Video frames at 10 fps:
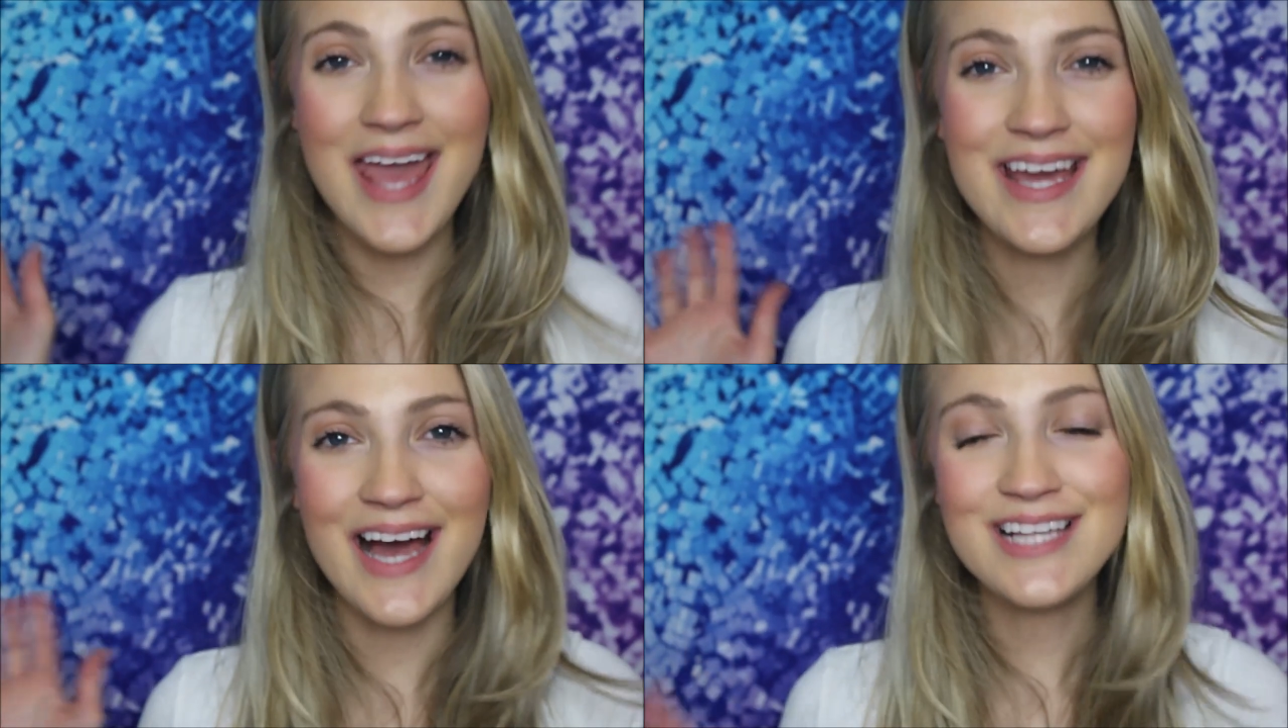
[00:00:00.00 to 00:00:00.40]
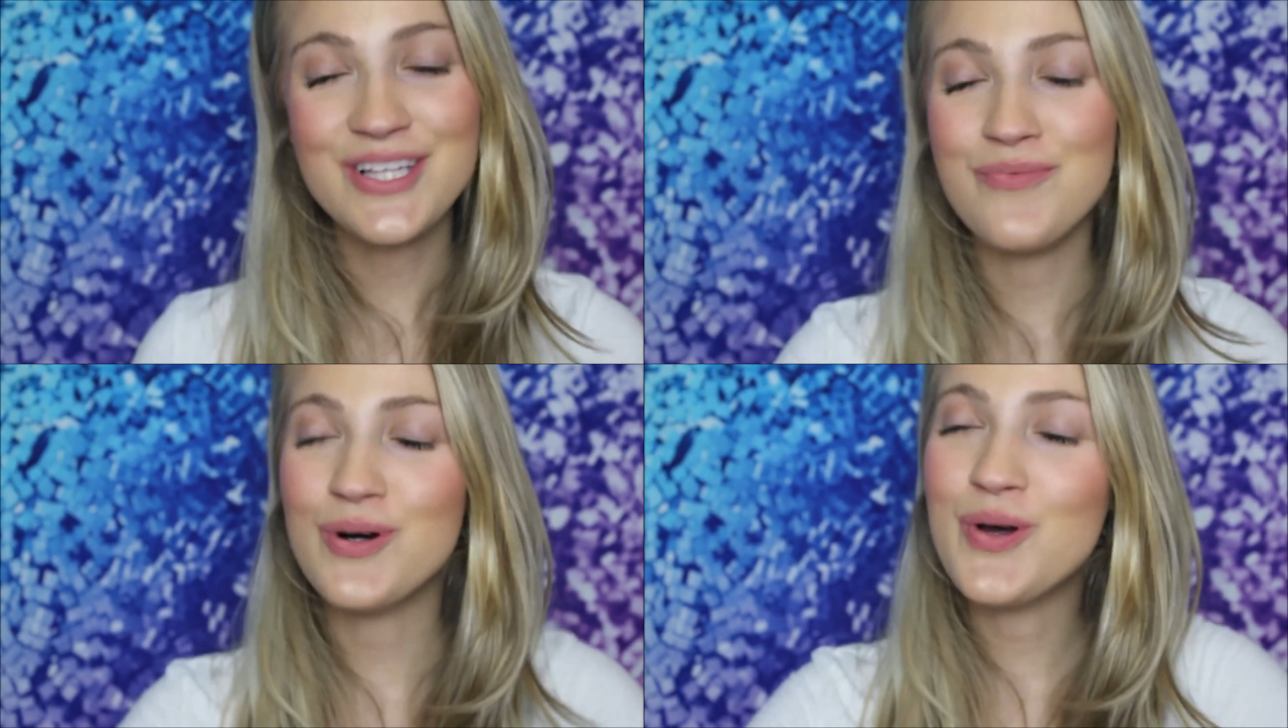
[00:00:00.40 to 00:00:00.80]
Hey guys,
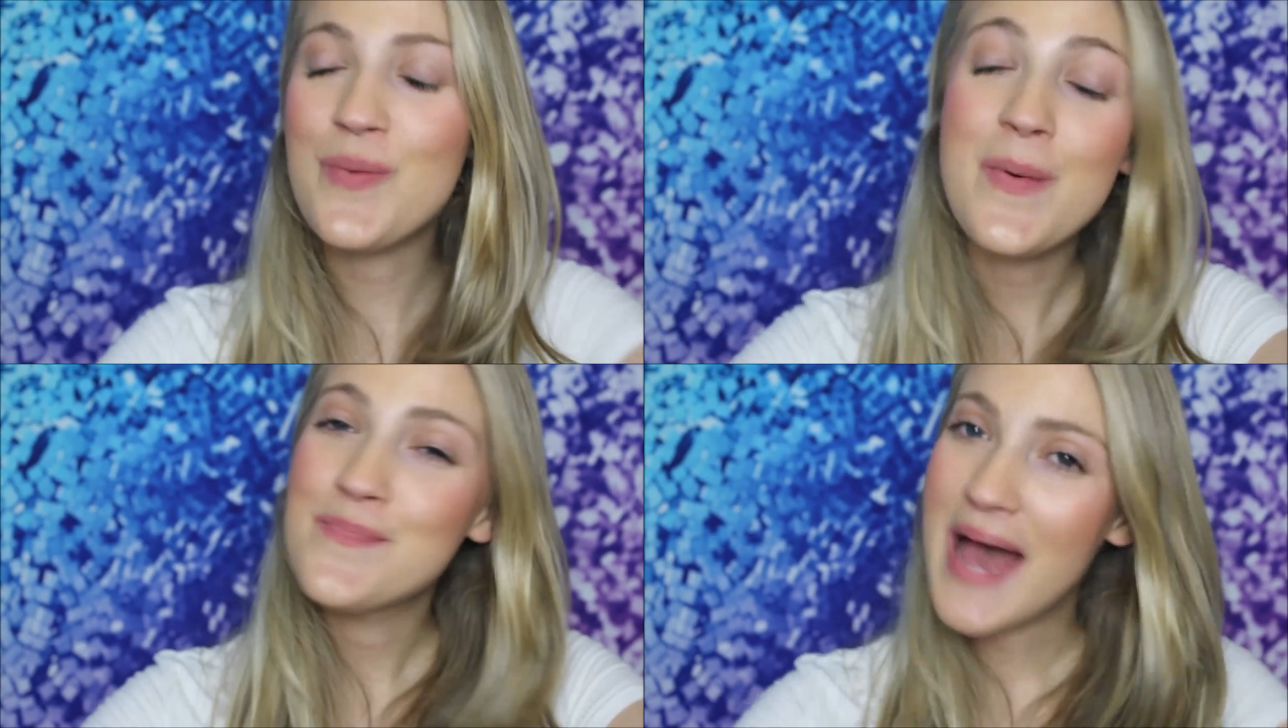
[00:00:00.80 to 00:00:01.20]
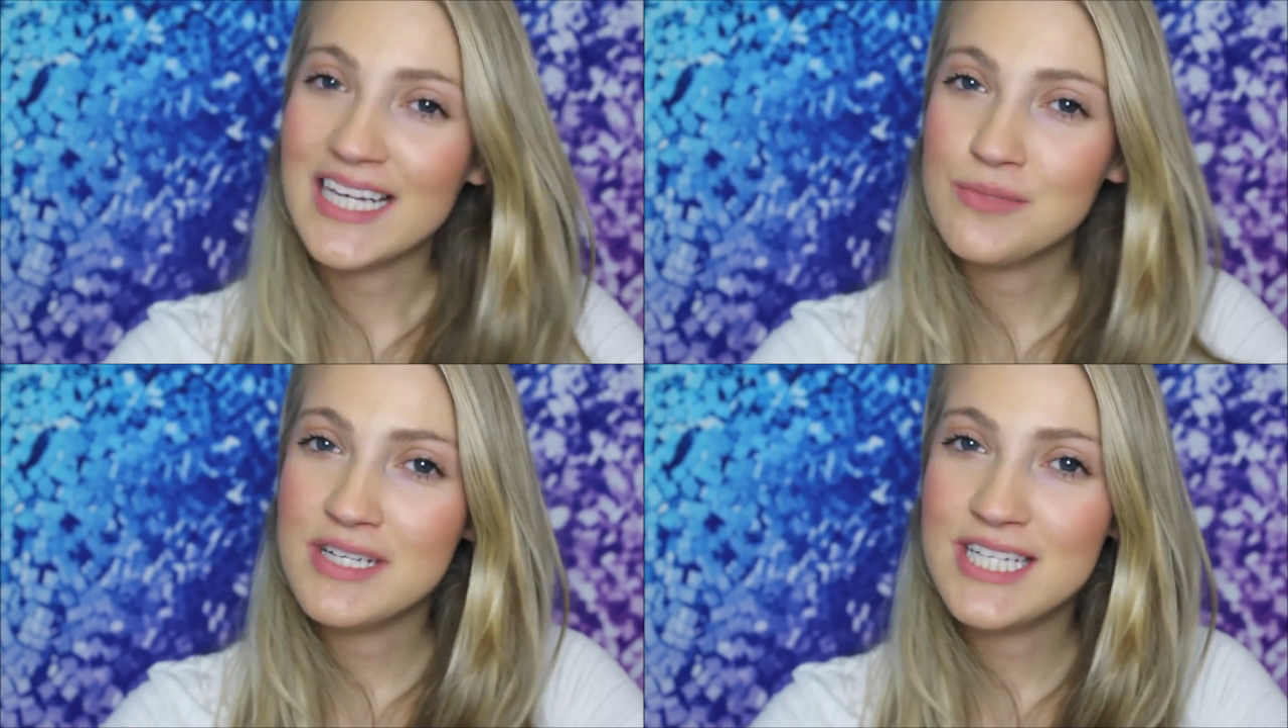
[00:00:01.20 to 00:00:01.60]
welcome
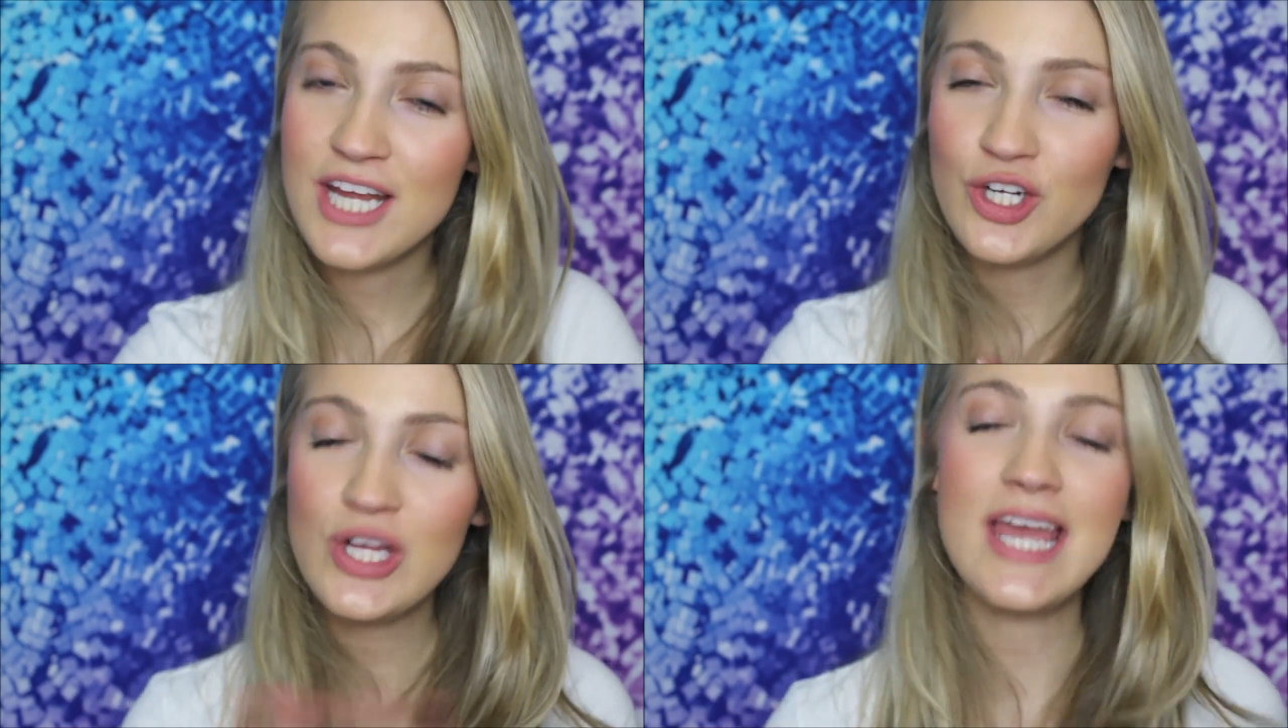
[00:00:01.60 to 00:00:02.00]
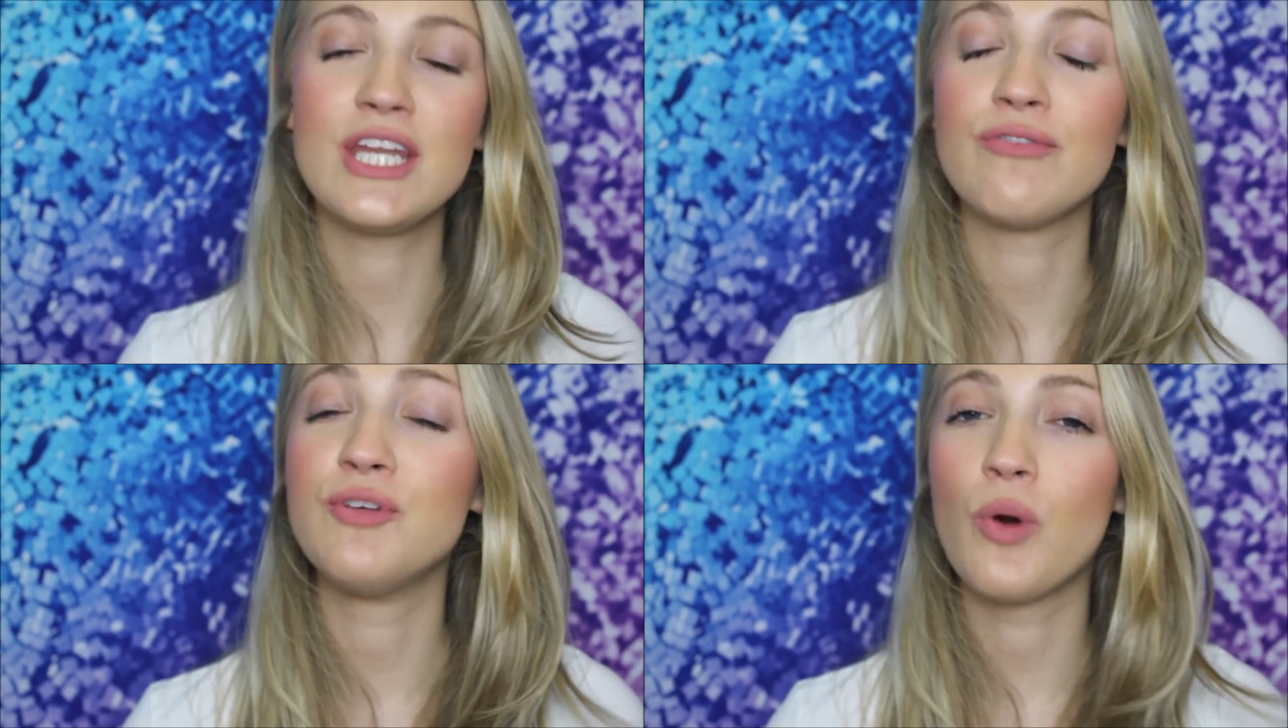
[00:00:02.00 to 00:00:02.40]
back to my channel, and
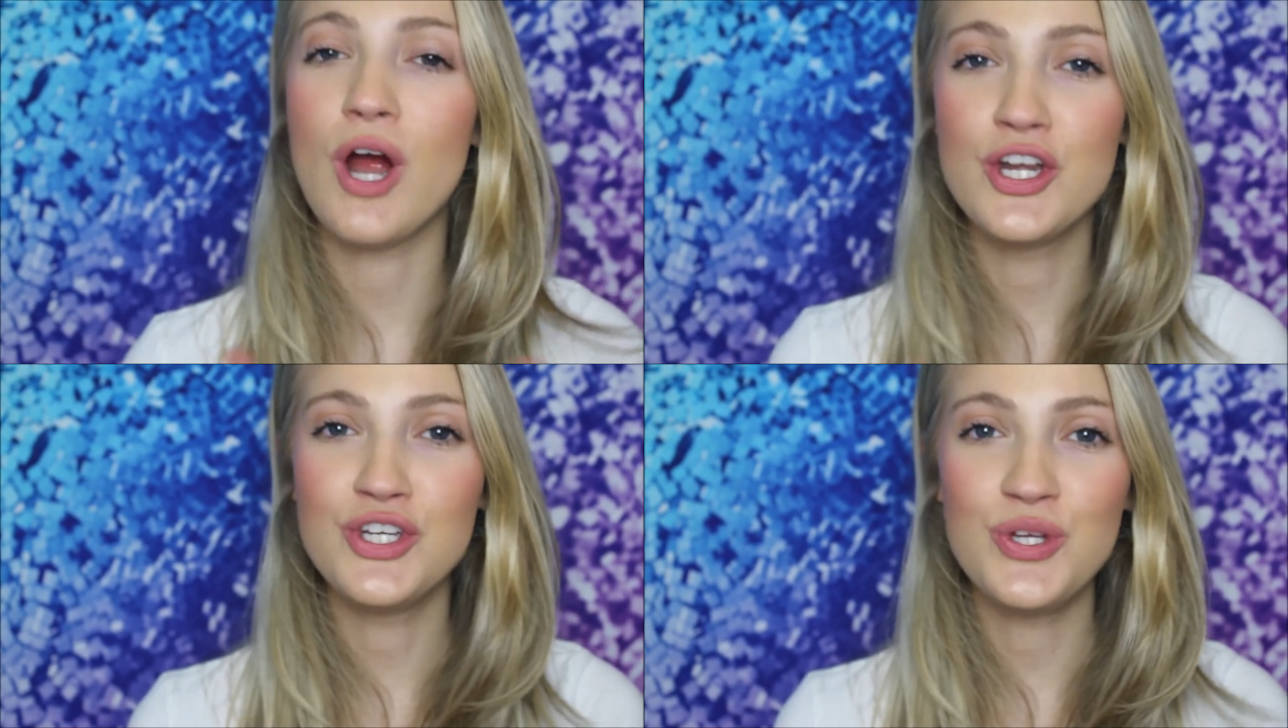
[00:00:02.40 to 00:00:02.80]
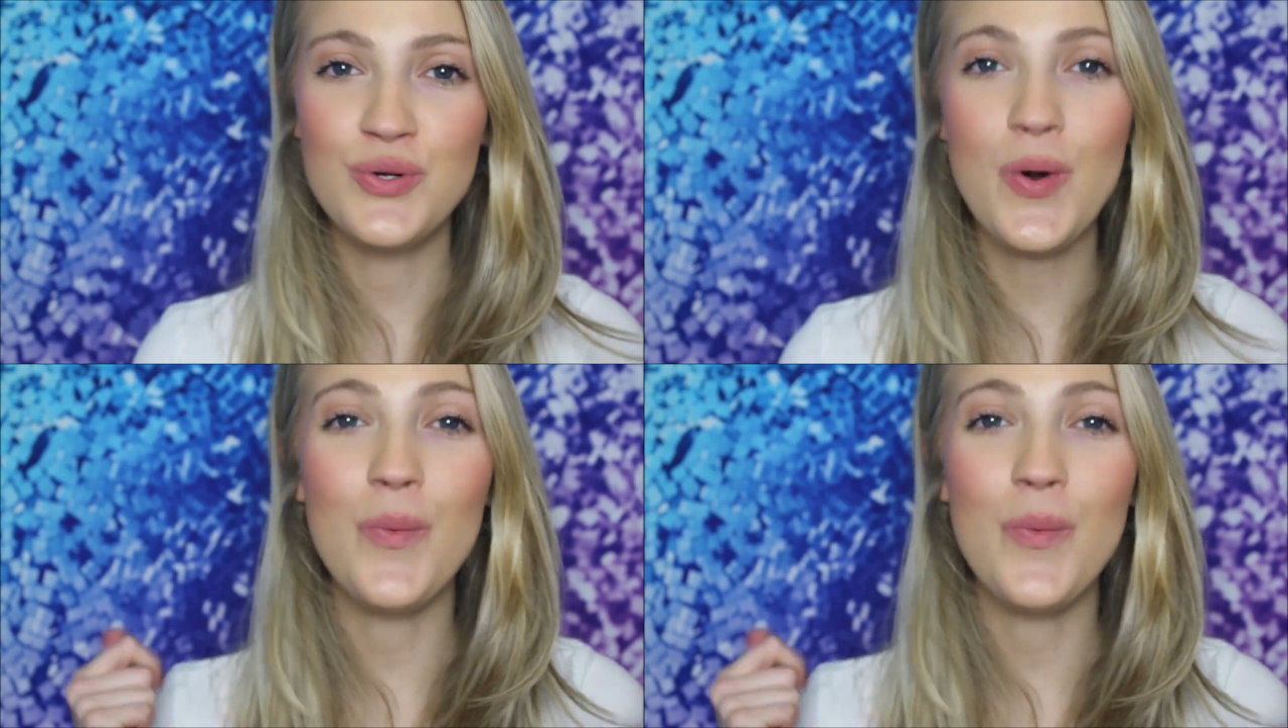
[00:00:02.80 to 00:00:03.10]
if you are new,